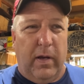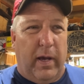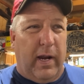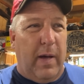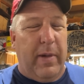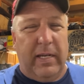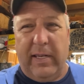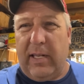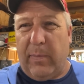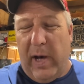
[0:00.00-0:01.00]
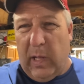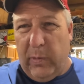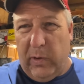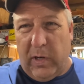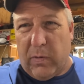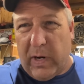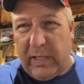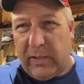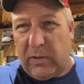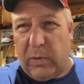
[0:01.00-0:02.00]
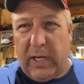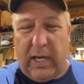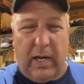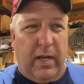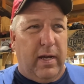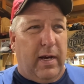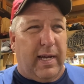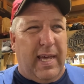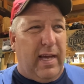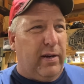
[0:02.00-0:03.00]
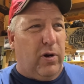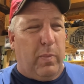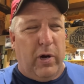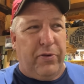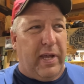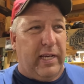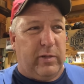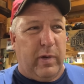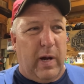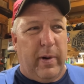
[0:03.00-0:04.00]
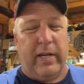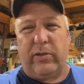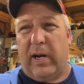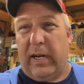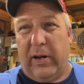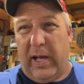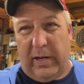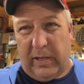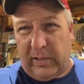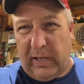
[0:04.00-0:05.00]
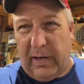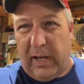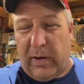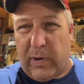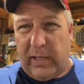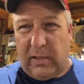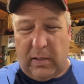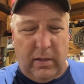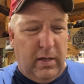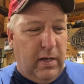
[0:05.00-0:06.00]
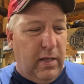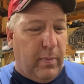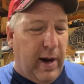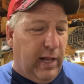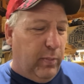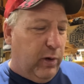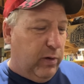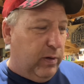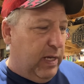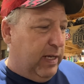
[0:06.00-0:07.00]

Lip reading: And I may take the Malibu and go race this weekend. I can't go both days, but I might try and go down there Sunday and race the Malibu.